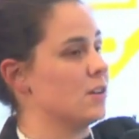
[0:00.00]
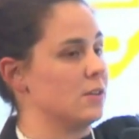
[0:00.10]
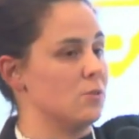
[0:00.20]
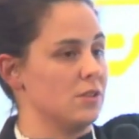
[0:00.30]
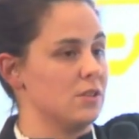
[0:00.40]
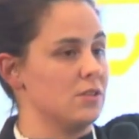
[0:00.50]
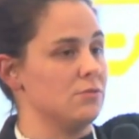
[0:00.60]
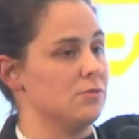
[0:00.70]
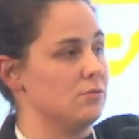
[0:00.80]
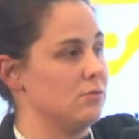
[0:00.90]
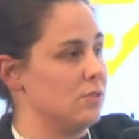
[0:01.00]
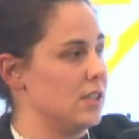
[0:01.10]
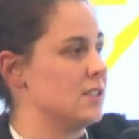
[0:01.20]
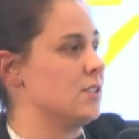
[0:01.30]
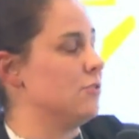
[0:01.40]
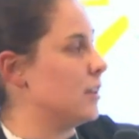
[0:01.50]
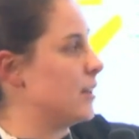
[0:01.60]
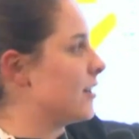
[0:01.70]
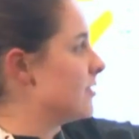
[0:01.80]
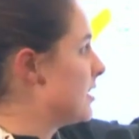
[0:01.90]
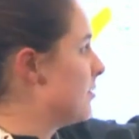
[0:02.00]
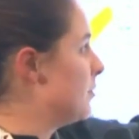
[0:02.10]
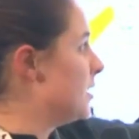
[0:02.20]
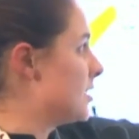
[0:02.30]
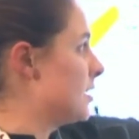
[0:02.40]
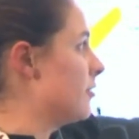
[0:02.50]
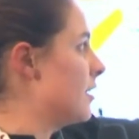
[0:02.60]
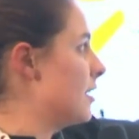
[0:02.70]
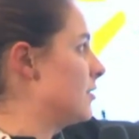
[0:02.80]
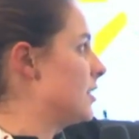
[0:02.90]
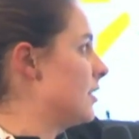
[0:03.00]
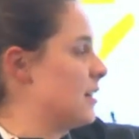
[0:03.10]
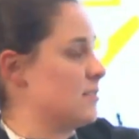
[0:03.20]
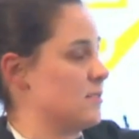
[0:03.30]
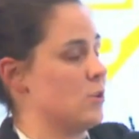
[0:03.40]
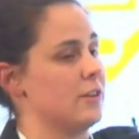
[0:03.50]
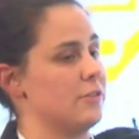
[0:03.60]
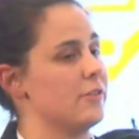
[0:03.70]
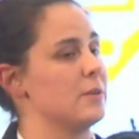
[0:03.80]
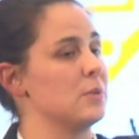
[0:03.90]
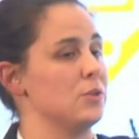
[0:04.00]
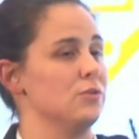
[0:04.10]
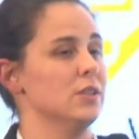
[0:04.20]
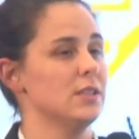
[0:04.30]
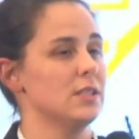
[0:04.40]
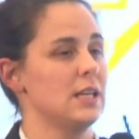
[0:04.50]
according to the institute that governs them, is around 1,100 Rand per unit.